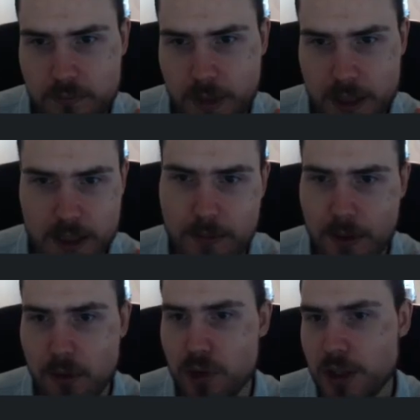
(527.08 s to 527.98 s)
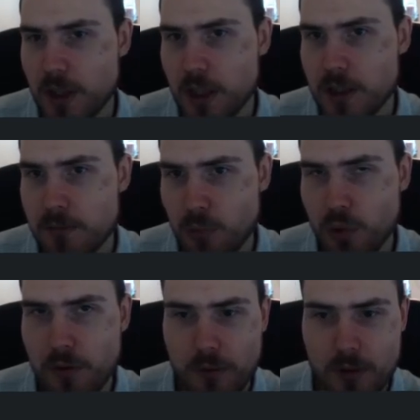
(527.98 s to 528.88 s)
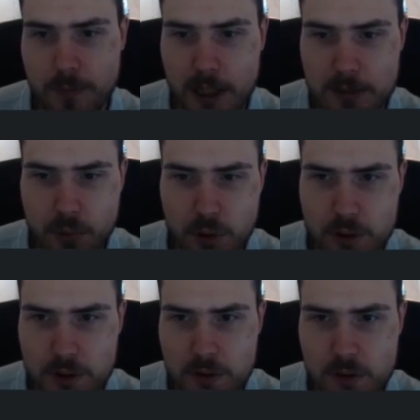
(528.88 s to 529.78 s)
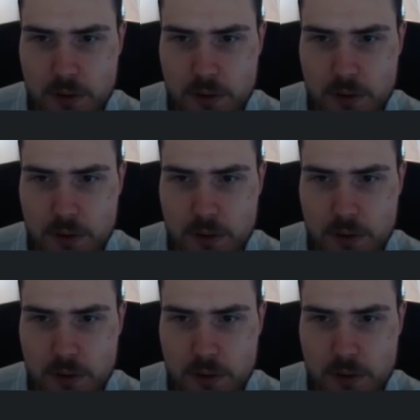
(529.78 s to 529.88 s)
I guess defender just needs more for the max points.